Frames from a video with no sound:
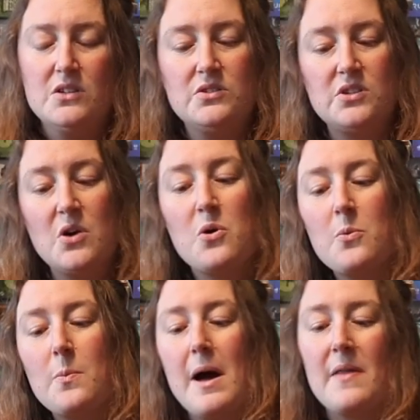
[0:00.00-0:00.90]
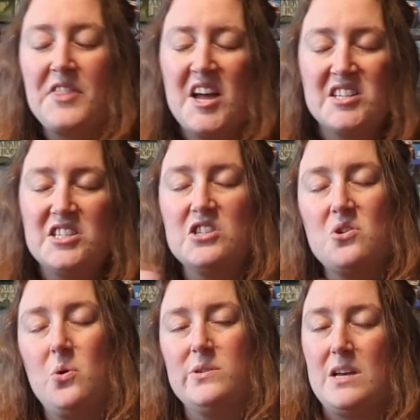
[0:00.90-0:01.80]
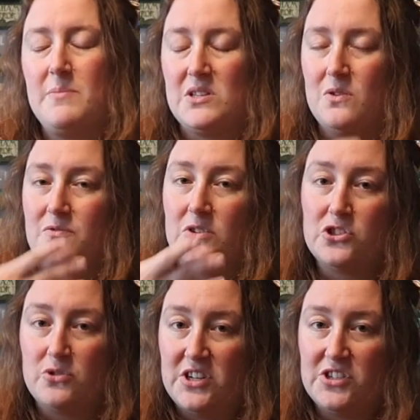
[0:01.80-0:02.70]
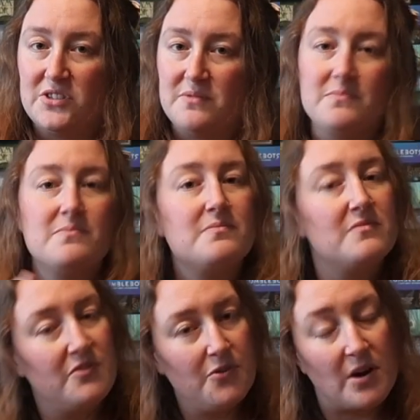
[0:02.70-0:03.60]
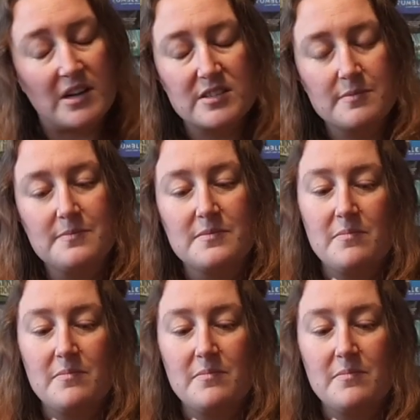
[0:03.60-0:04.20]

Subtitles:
So that did cause a bit of frustration for us,